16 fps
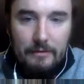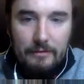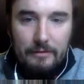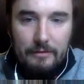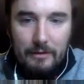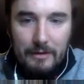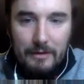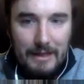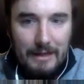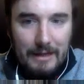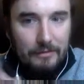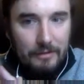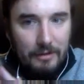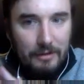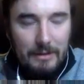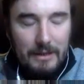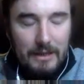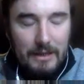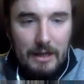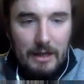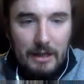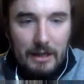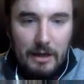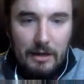So it likes to be
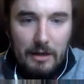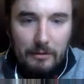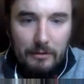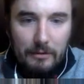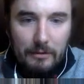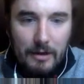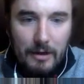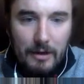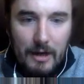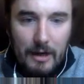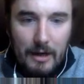alone.